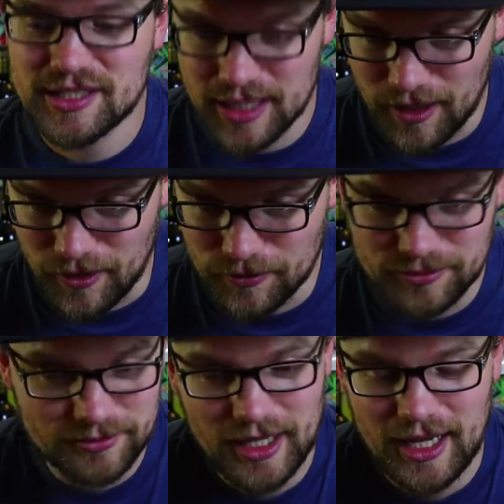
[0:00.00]

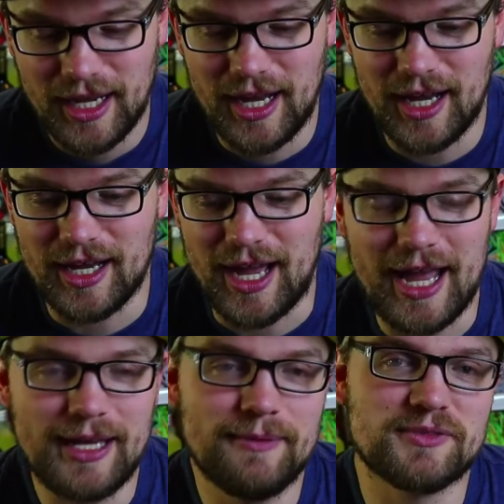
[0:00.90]
So,
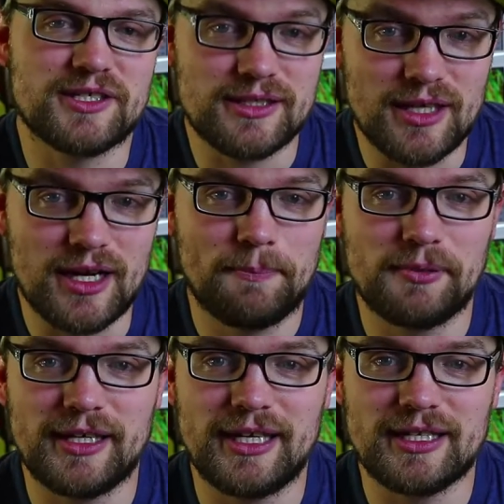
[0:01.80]
I am
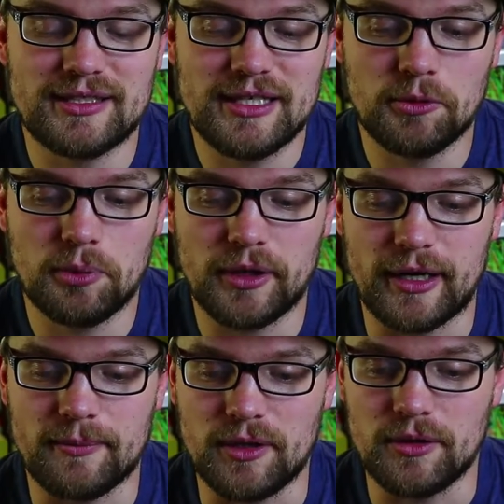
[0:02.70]
stuck playing single
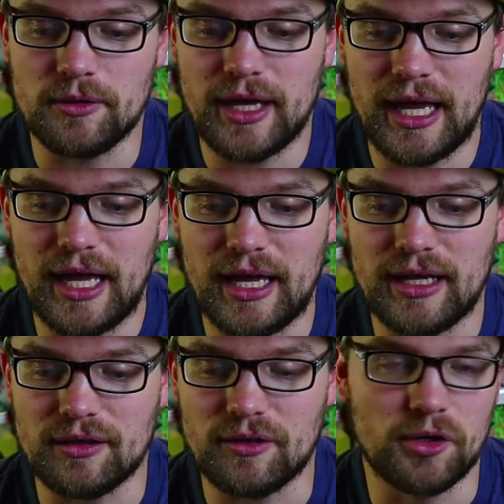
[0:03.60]
player mode.
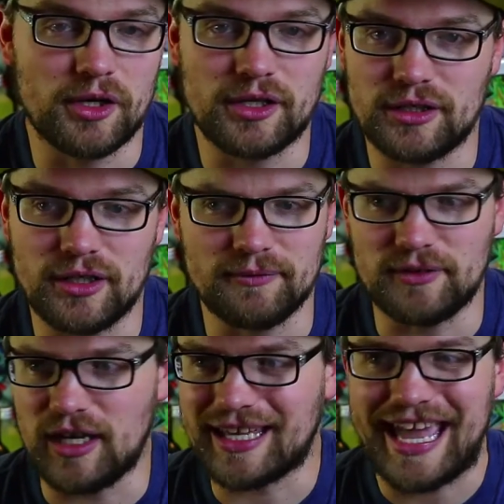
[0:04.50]
Or
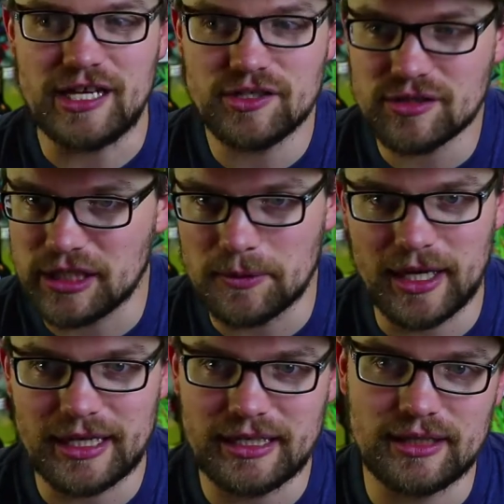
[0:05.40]
occasionally
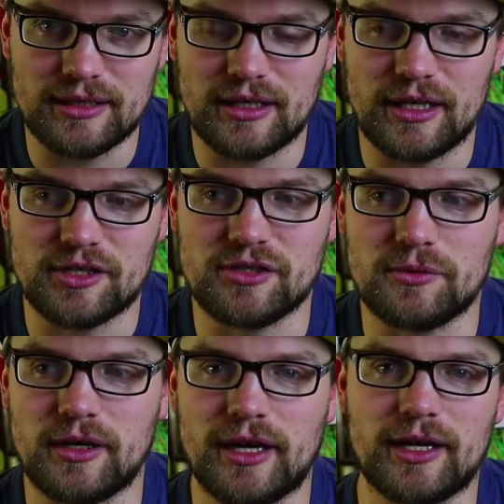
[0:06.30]
when I can get the connection
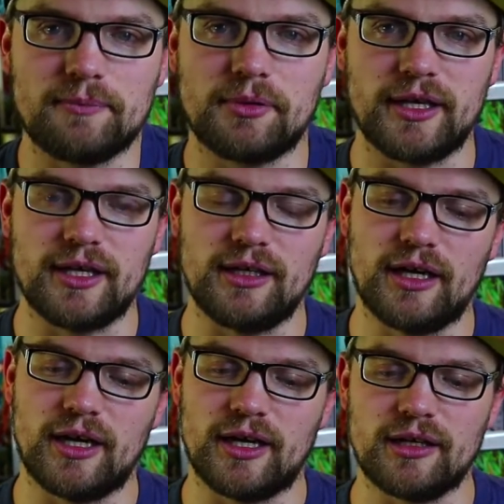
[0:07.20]
to work, I can
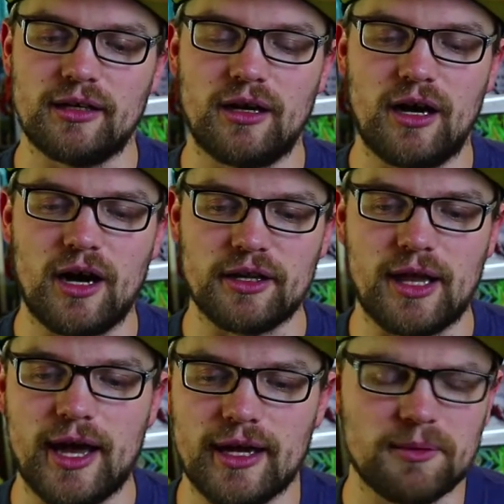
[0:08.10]
play
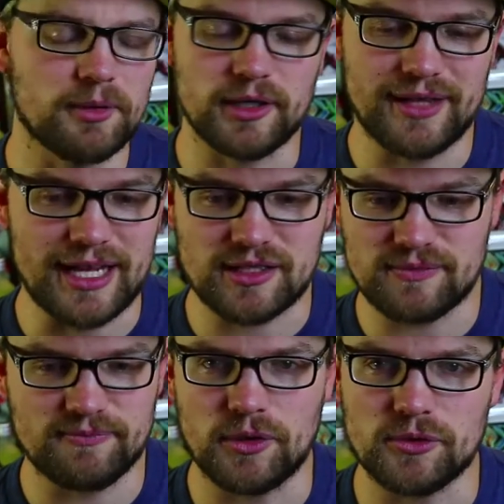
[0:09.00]
online. But
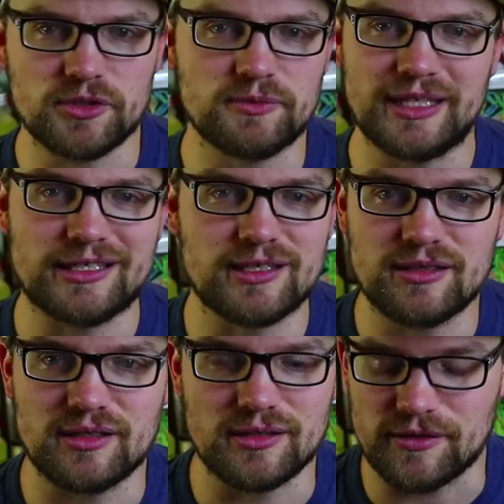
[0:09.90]
those
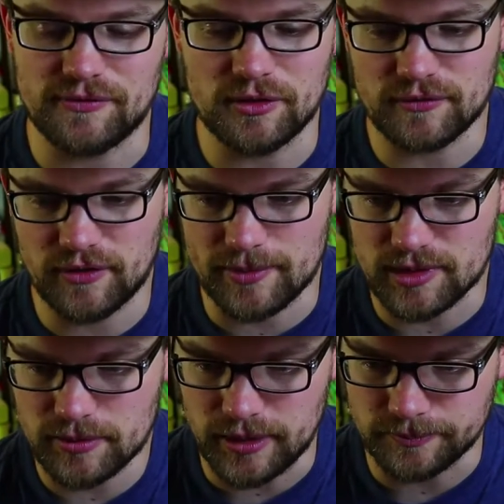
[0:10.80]
instances are few and far
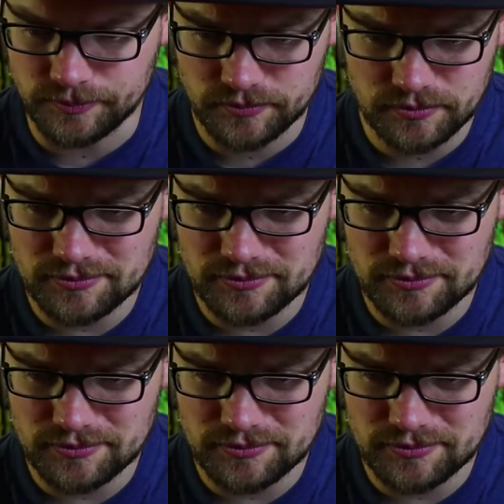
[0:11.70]
between.